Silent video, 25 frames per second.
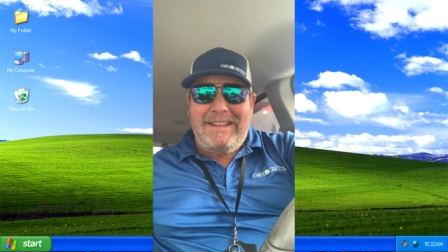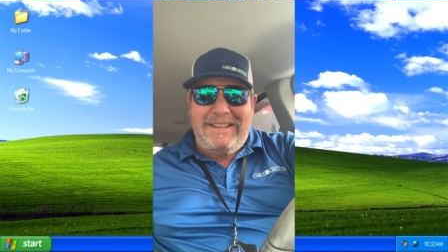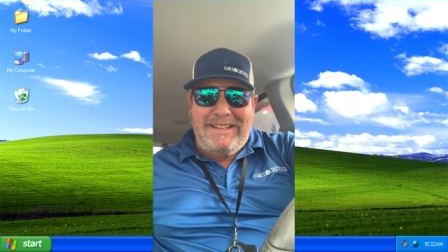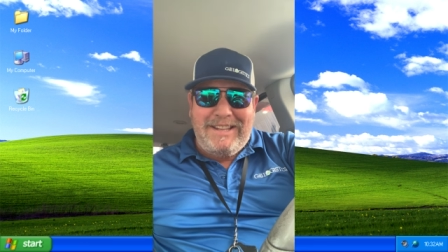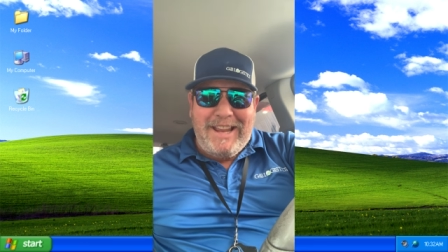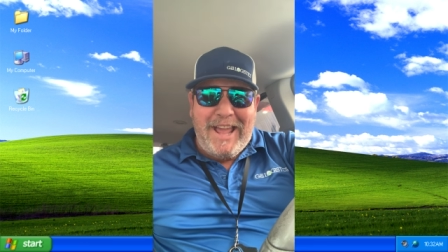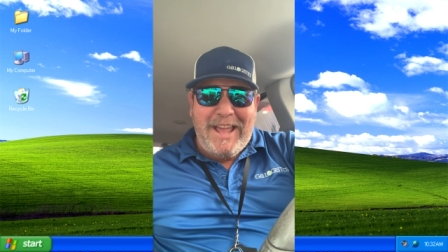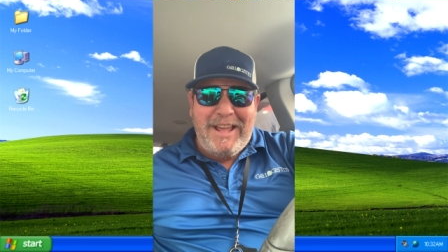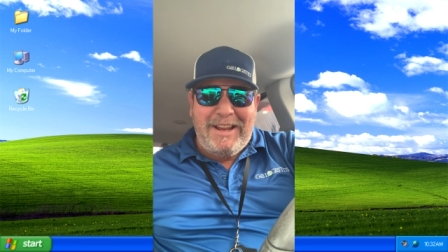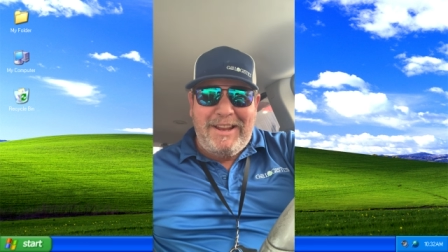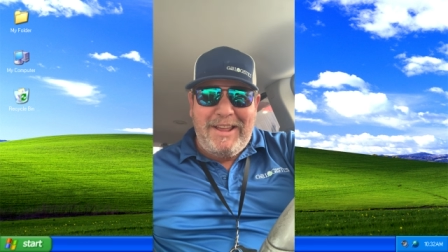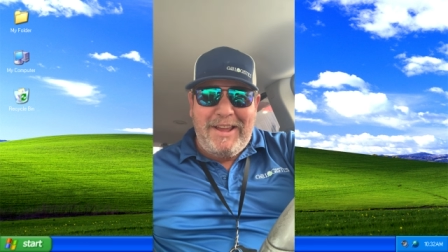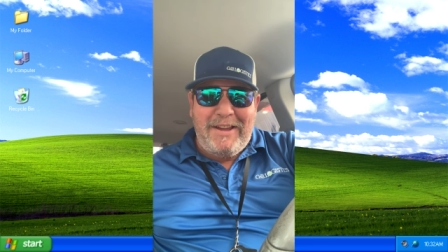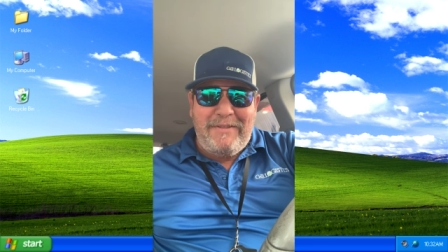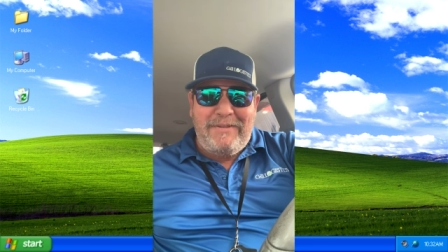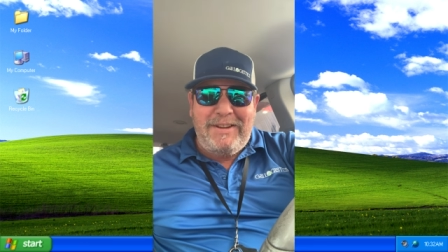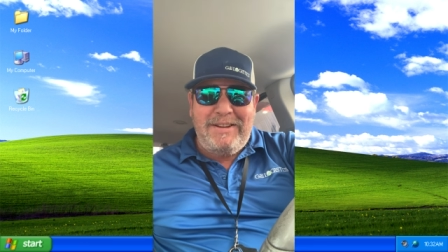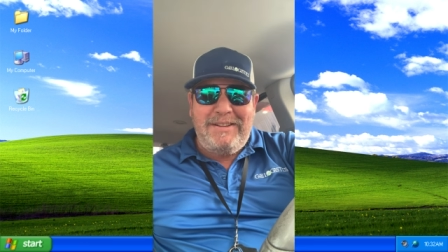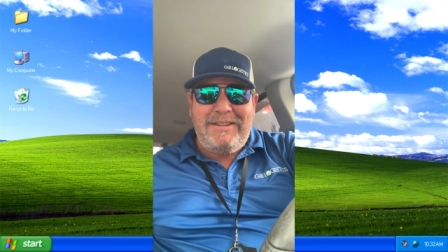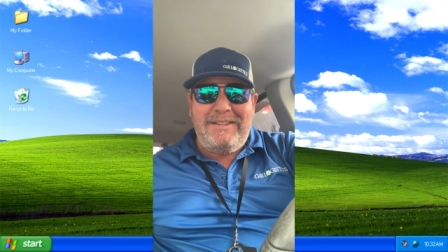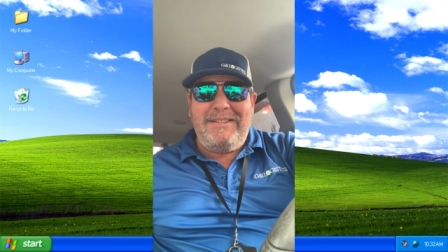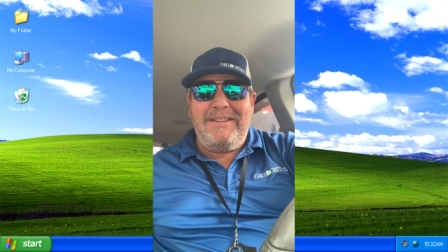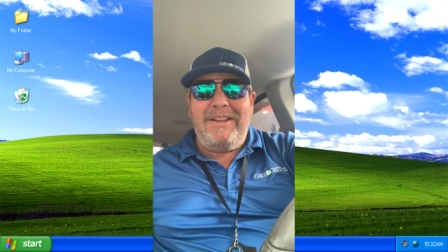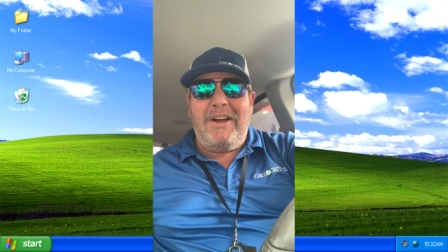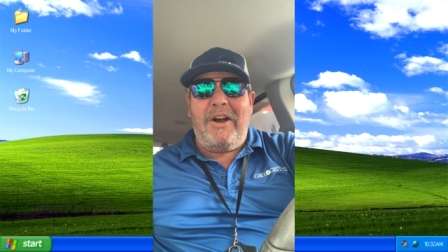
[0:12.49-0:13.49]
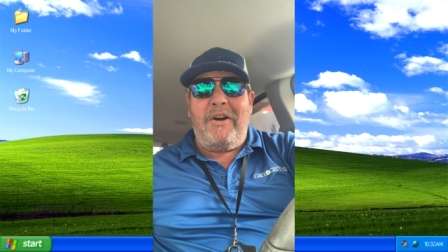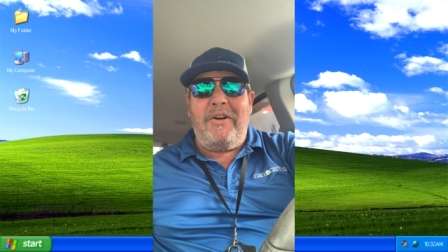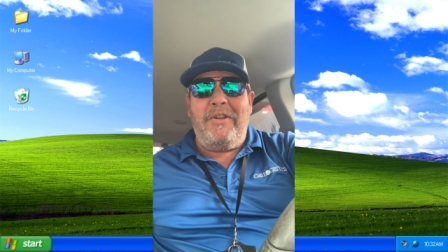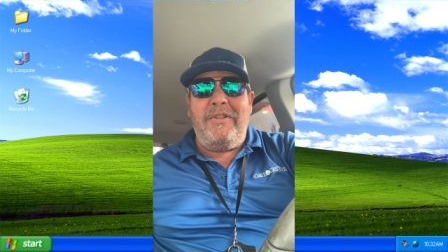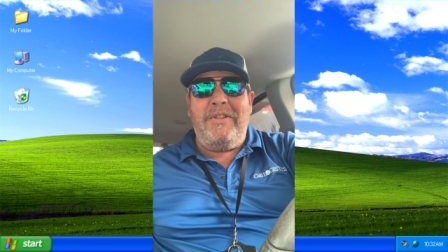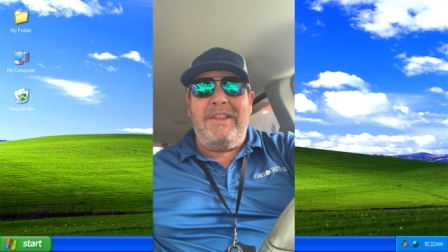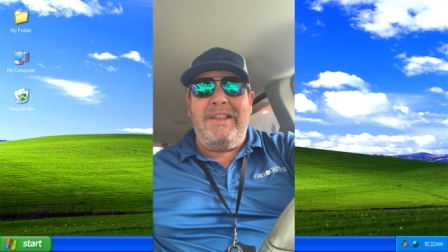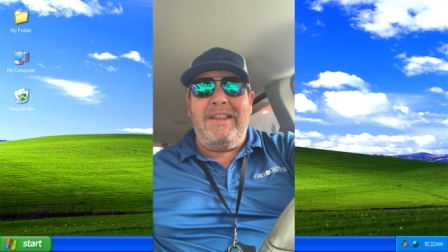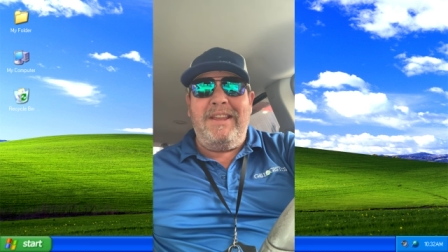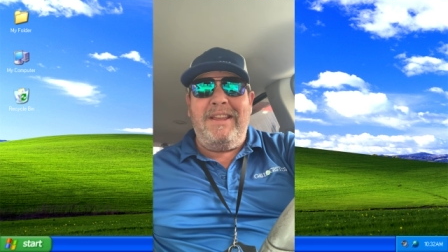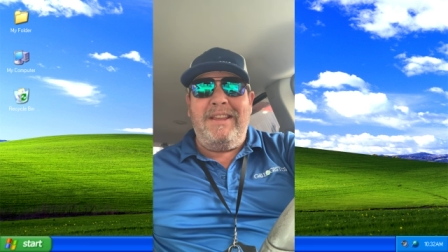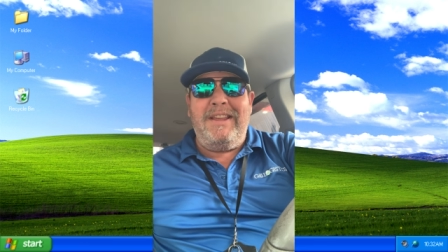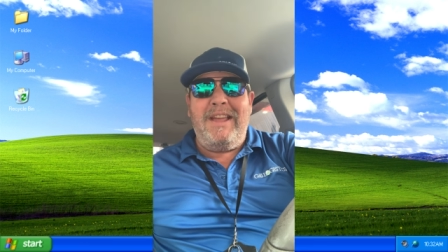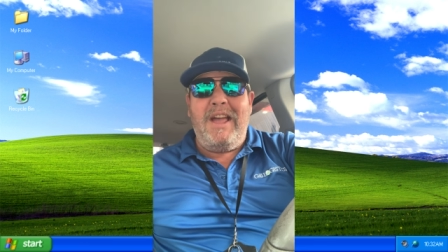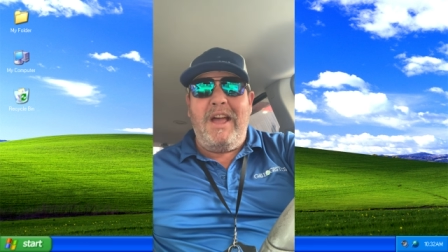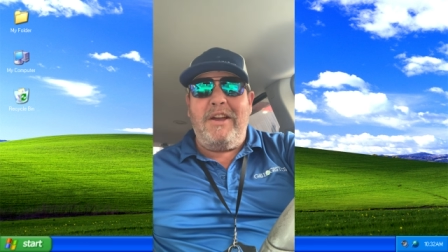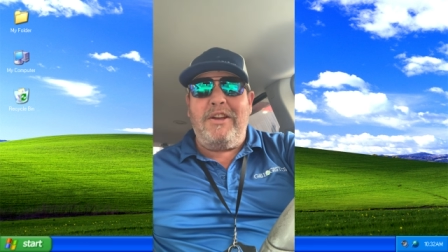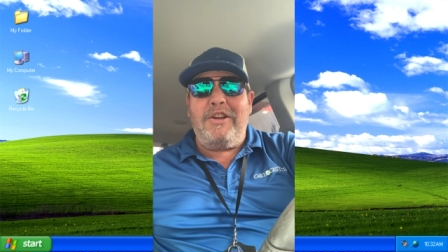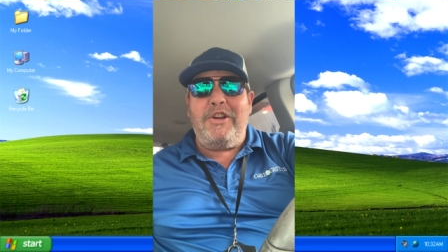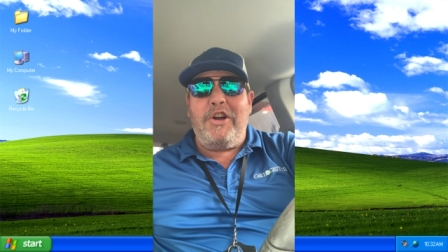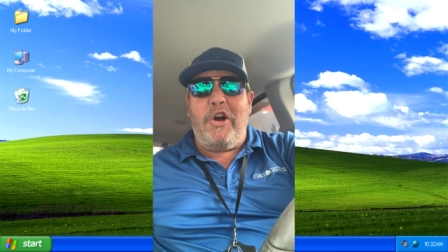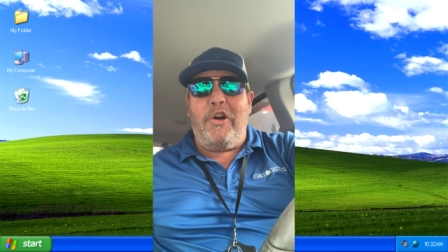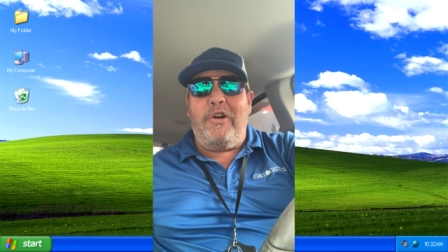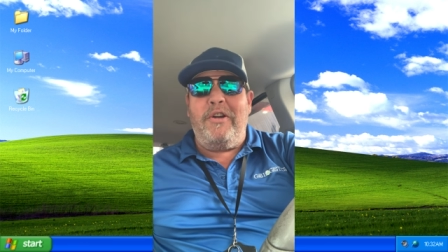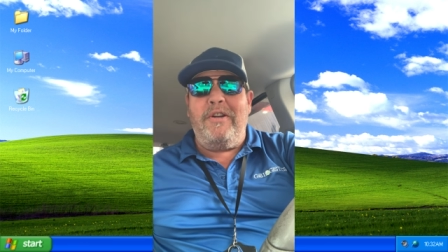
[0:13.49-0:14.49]
day 11 on the
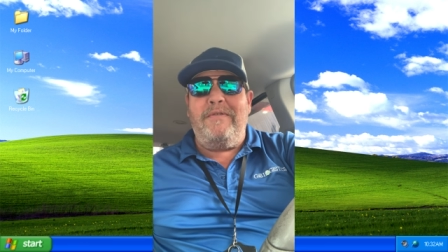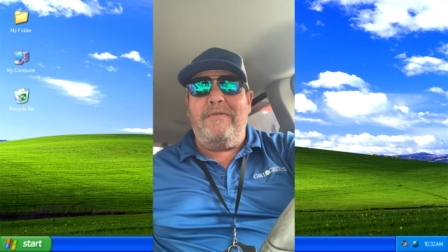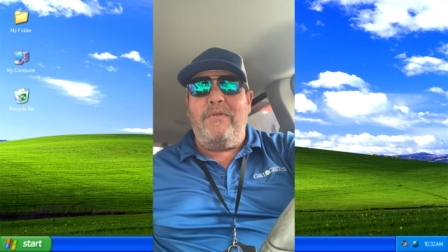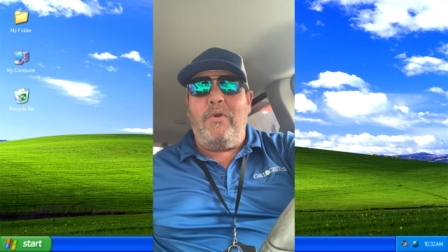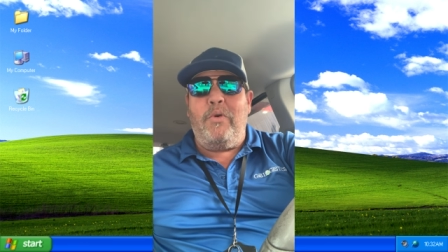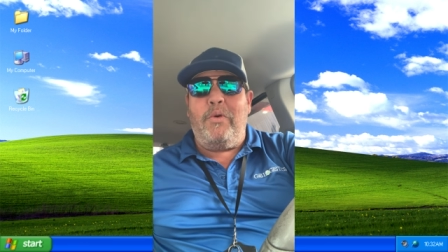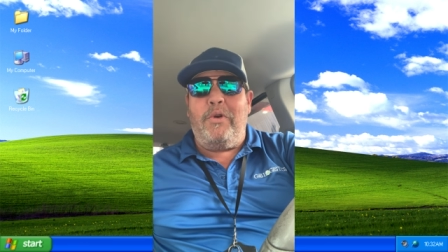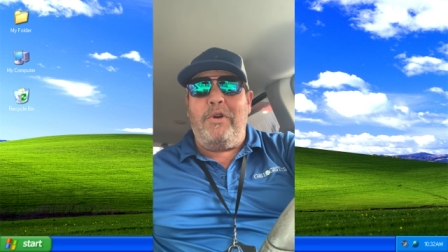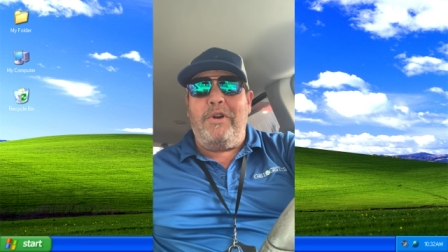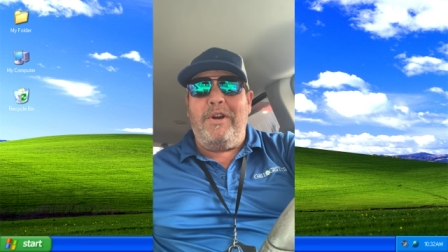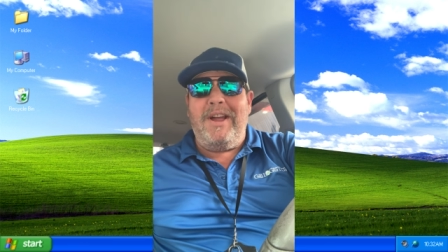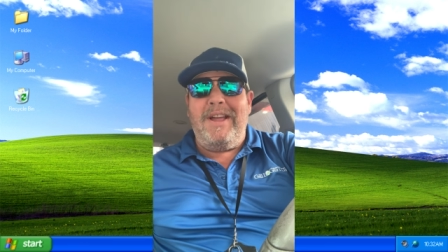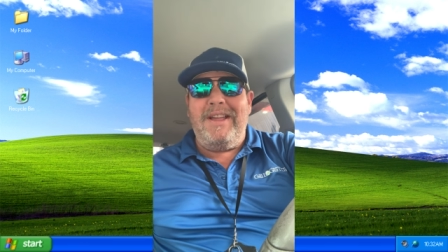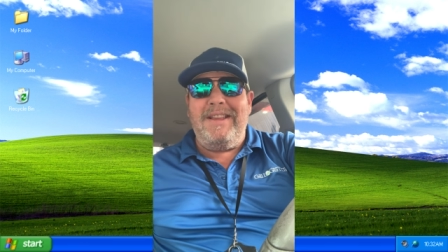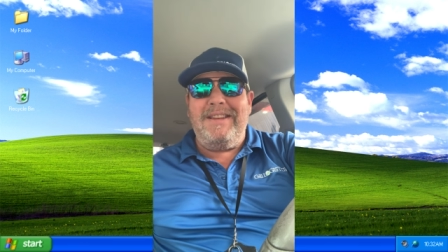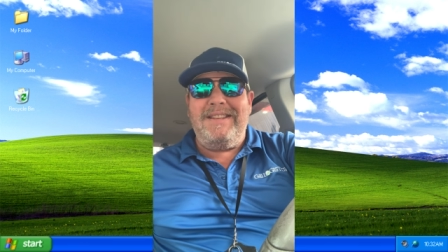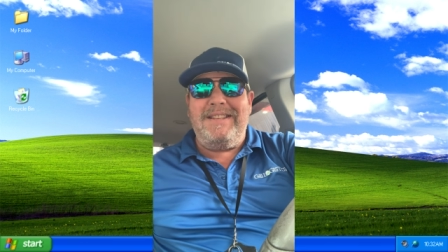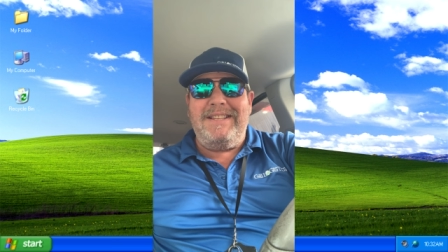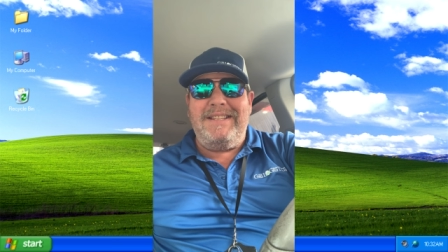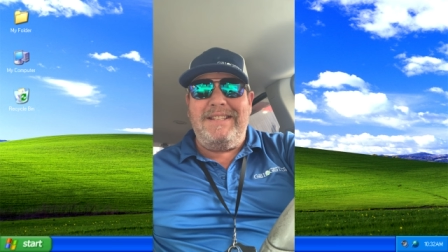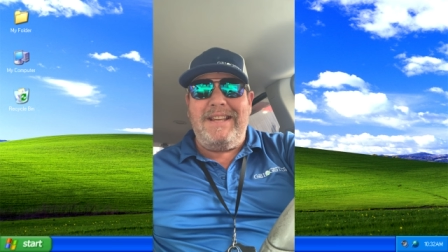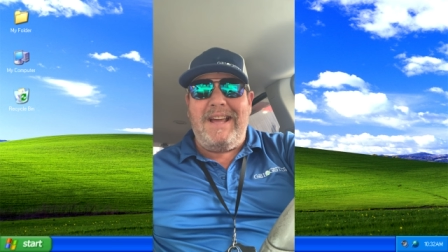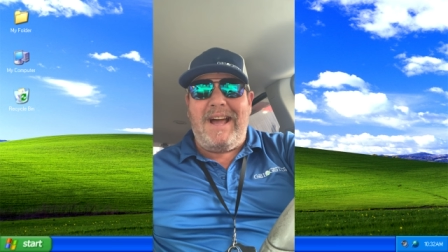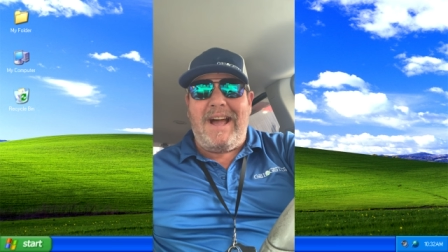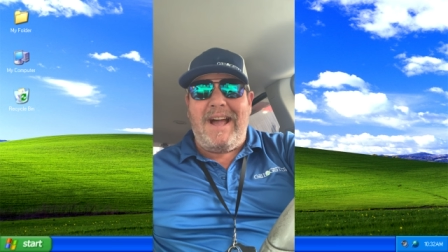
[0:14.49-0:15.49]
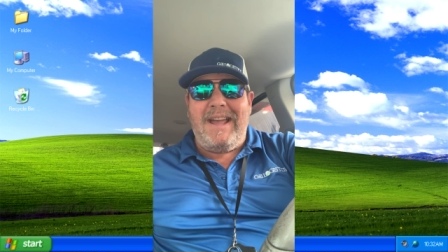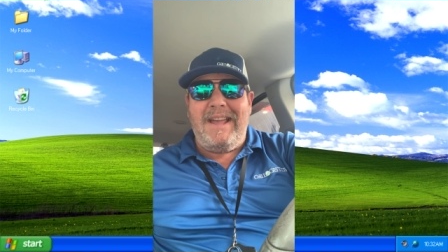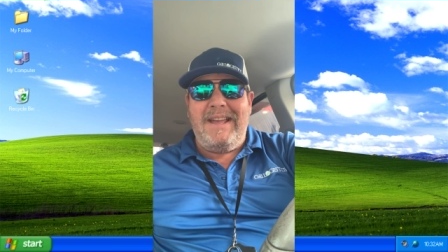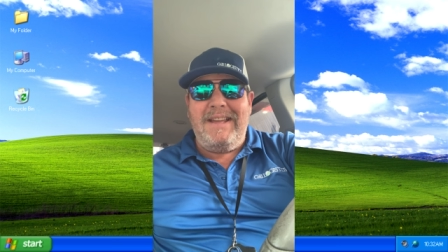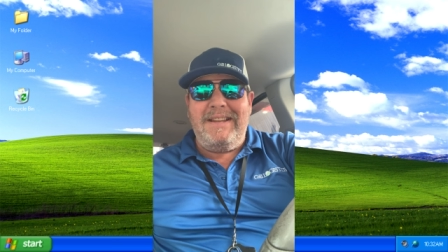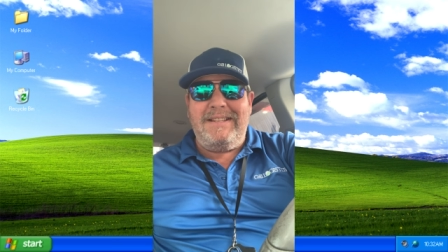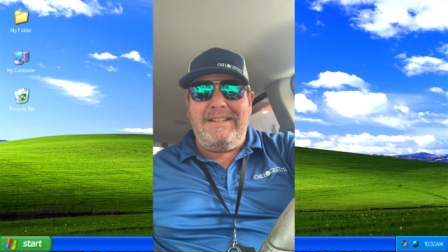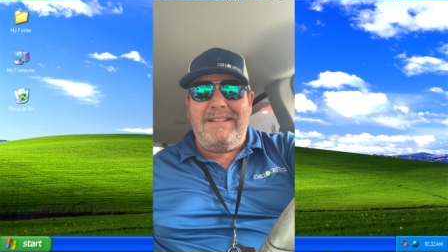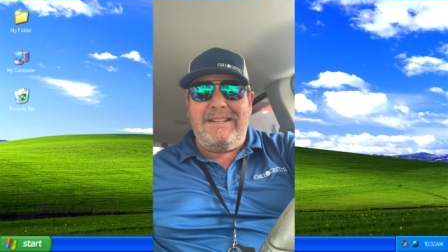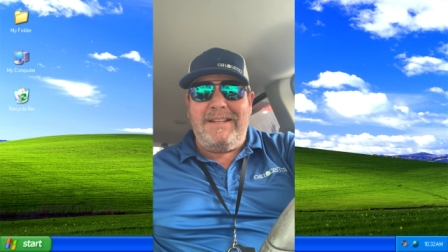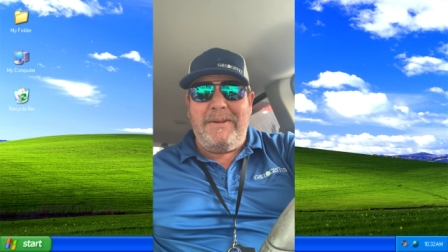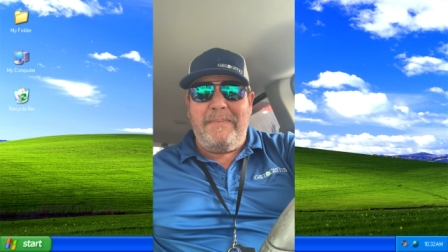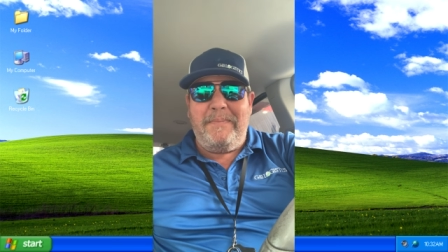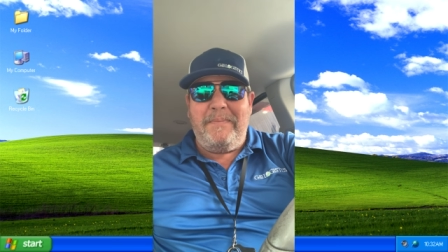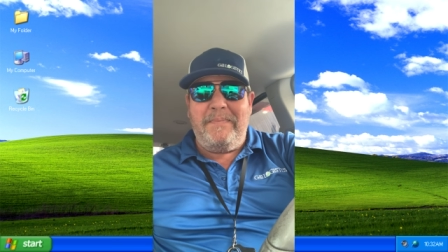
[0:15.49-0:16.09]
carnivore diet.